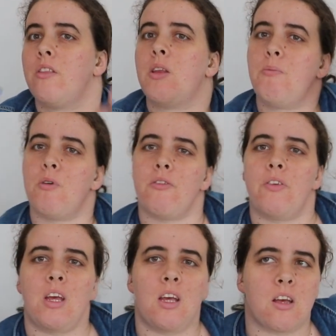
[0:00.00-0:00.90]
The
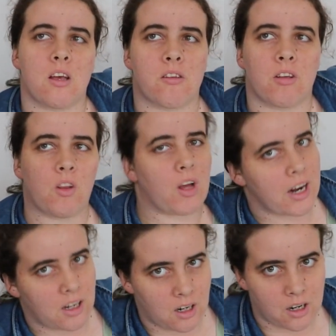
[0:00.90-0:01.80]
movie is a
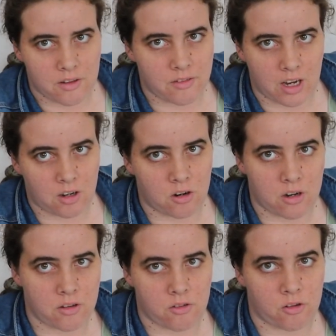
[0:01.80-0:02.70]
lighthearted take on
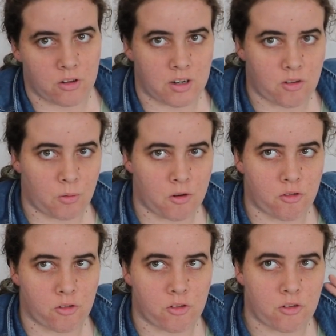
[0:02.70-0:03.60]
it, so that's
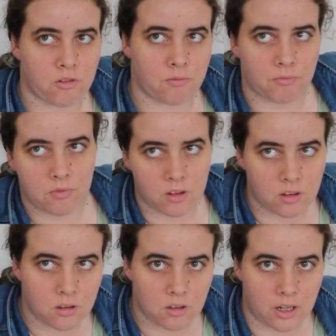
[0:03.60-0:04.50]
always just,
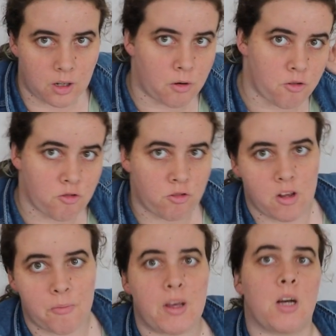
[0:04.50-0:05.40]
it always just
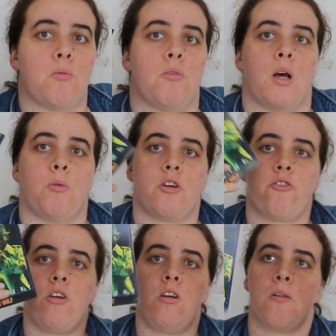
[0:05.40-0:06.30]
cheers me up when I
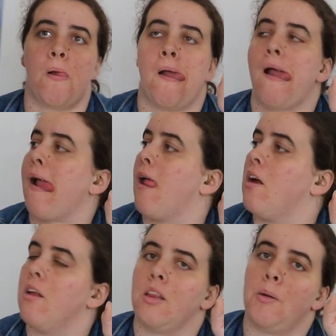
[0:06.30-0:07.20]
watch it.
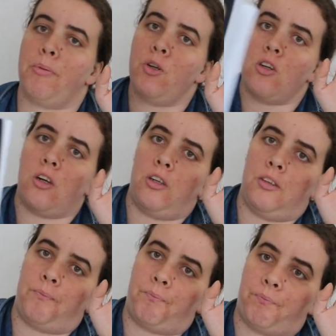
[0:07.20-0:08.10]
The
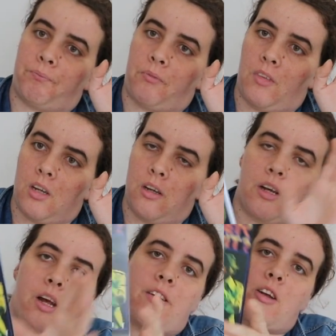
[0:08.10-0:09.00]
book
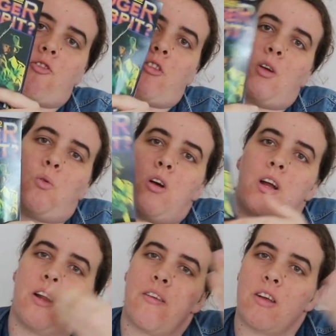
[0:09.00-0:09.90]
is actually
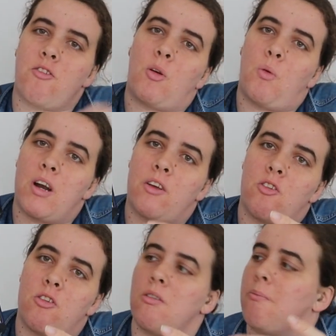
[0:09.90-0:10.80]
quite a
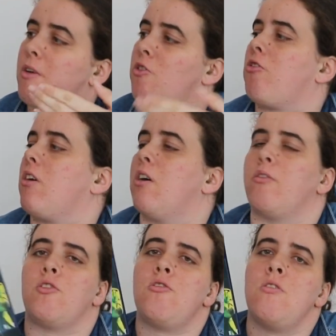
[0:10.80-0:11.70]
good mystery
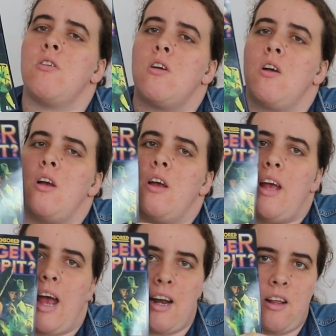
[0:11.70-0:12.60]
novel,
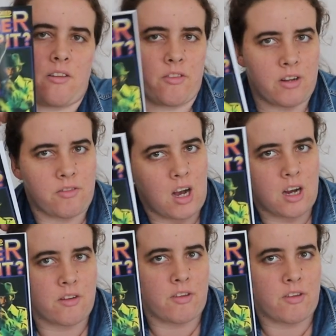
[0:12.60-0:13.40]
and it's a darker